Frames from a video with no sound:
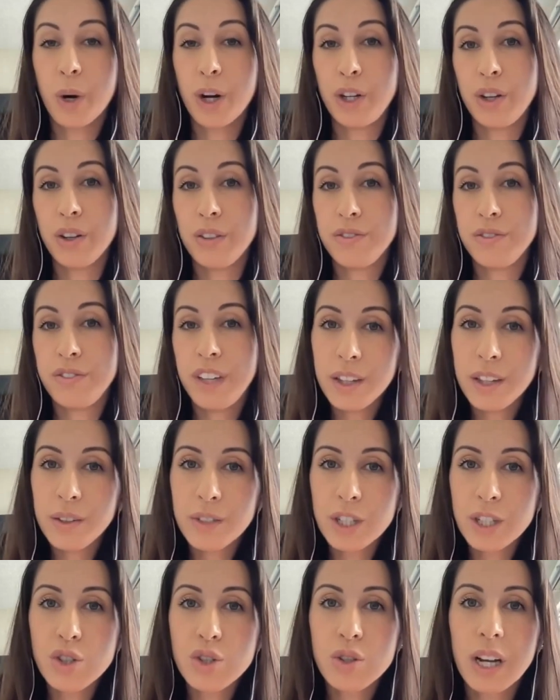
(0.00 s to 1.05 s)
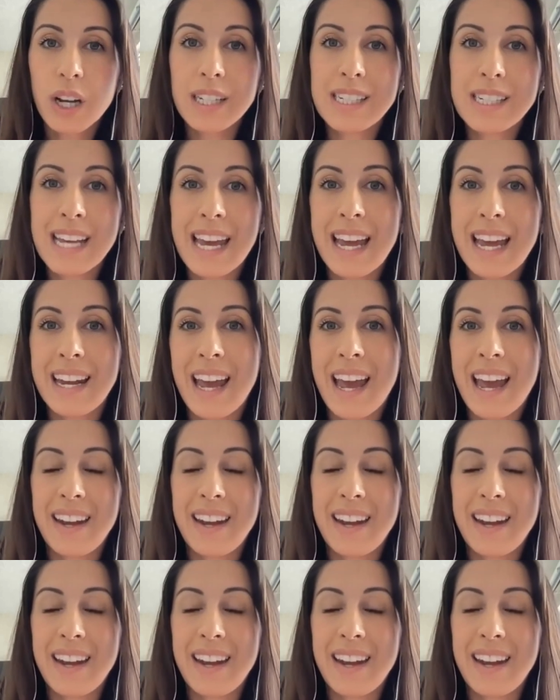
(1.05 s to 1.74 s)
where you're feeling restricted.